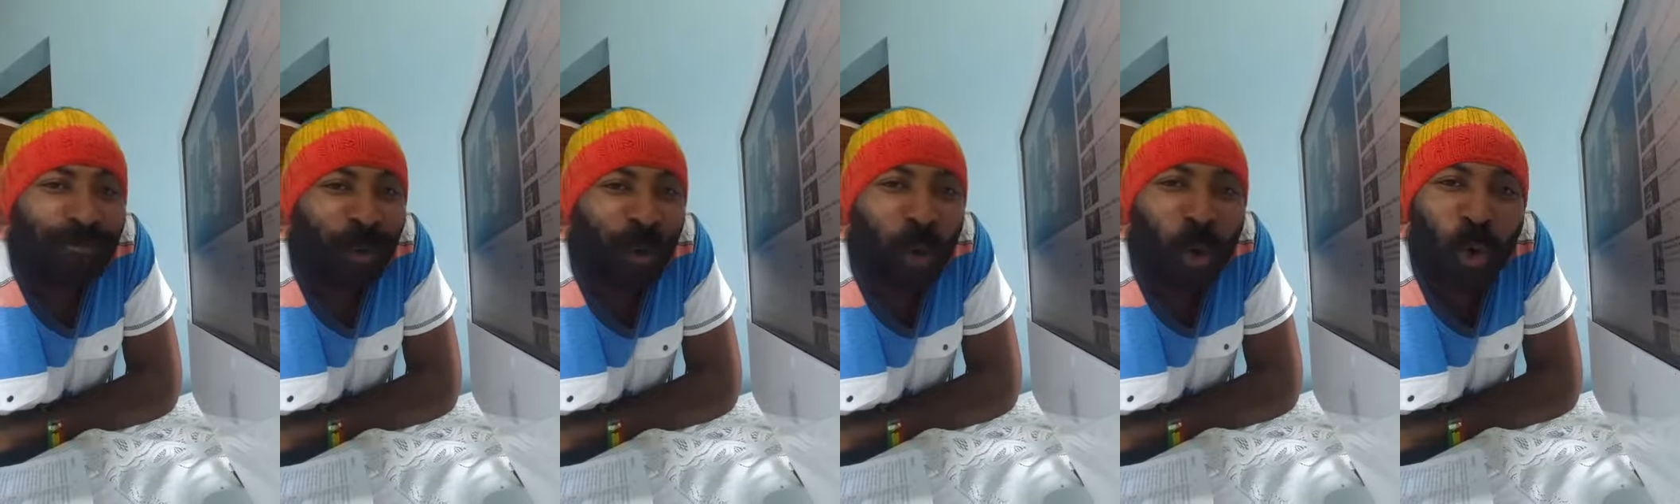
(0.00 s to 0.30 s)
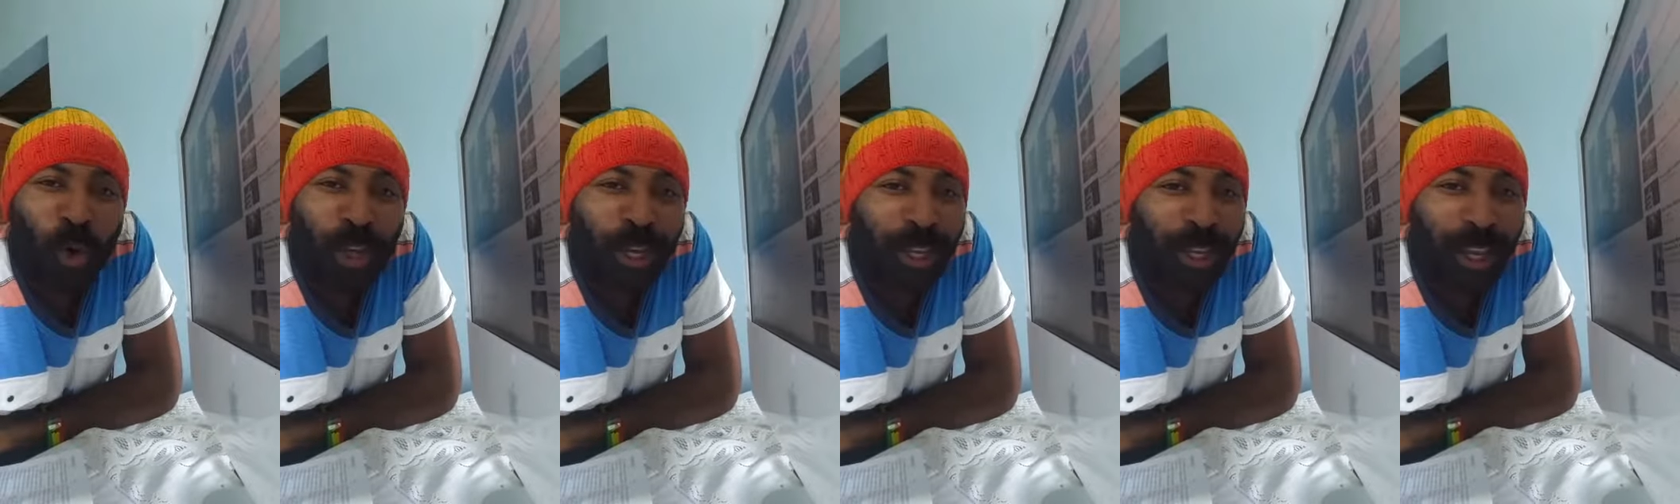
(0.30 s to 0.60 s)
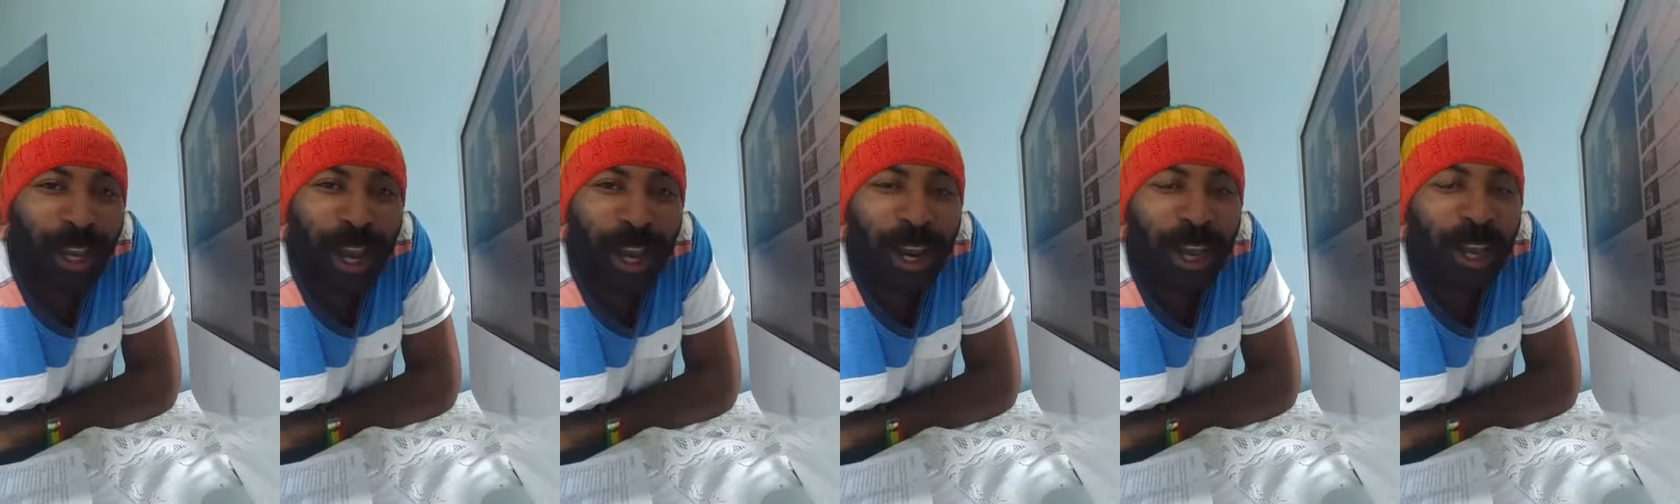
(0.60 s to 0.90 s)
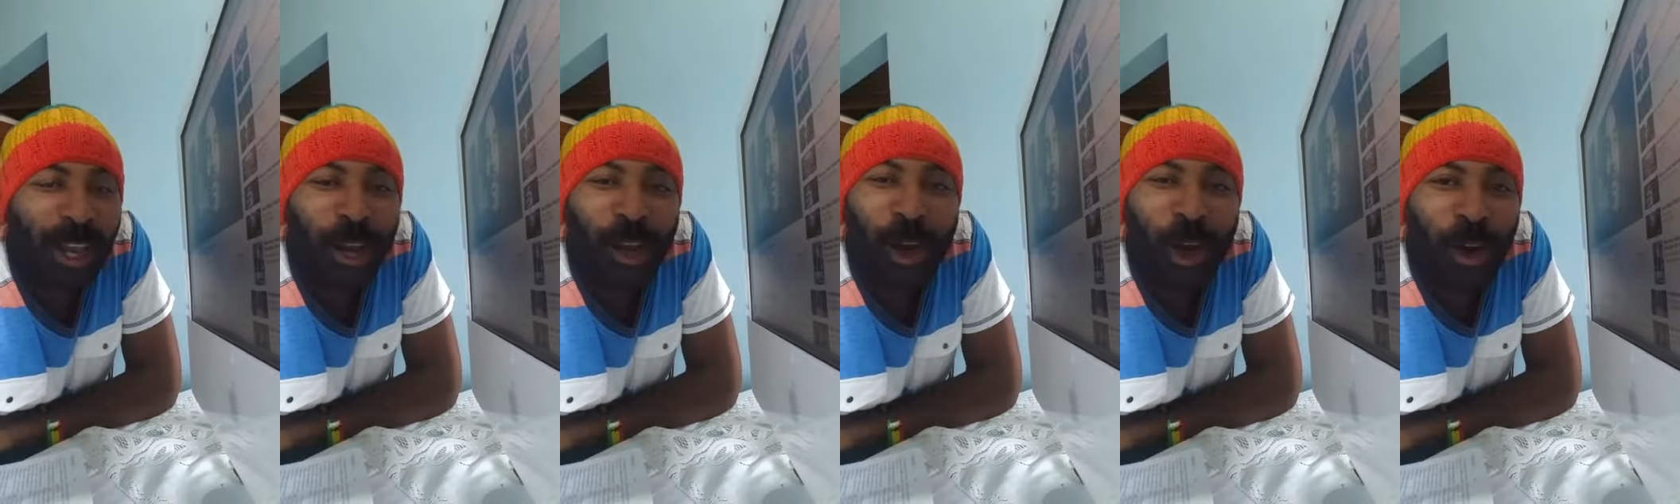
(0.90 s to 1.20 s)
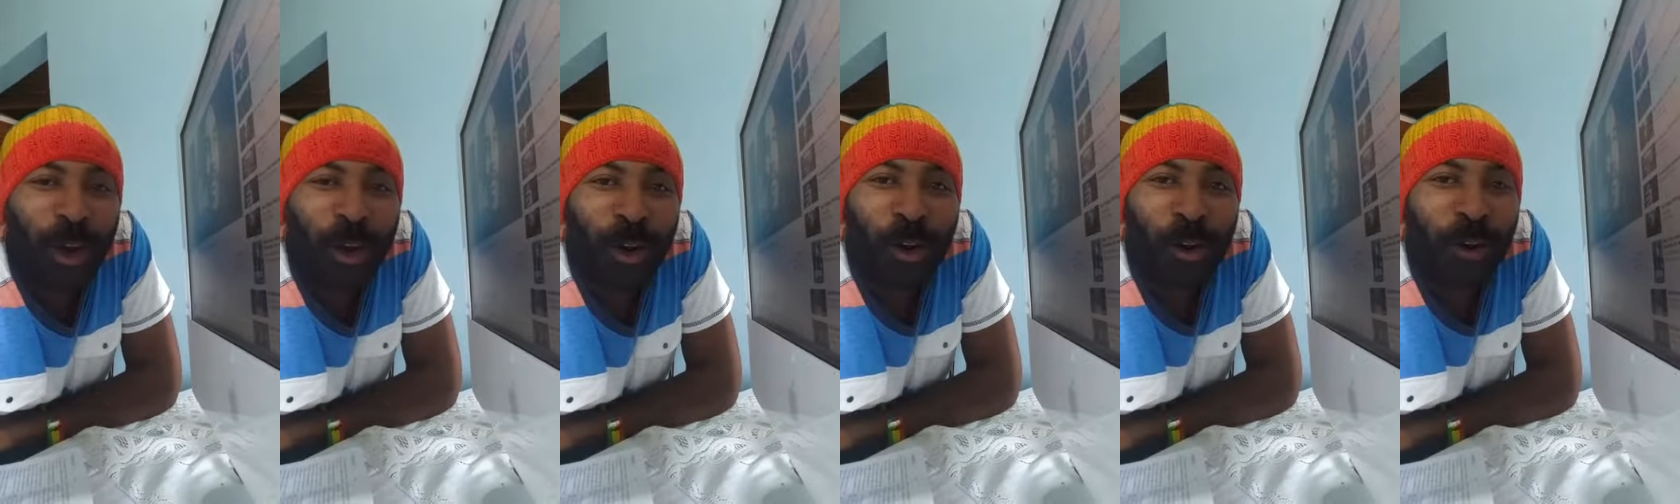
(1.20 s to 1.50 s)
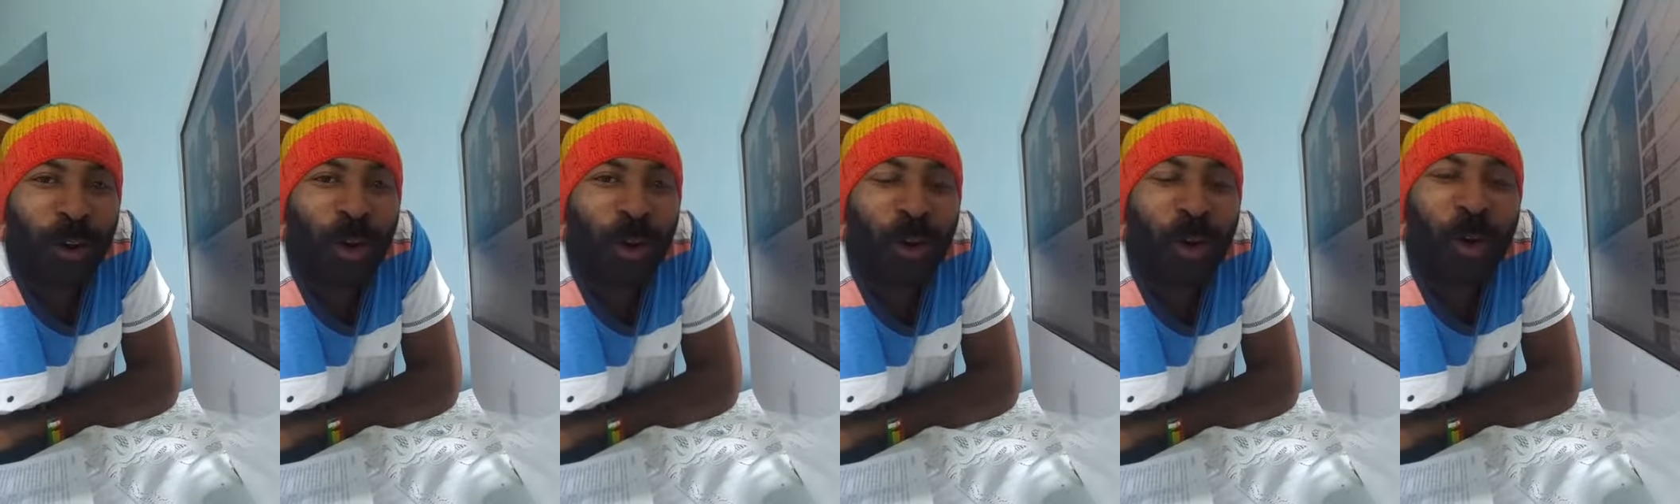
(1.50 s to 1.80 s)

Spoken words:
Luciana, you don't know.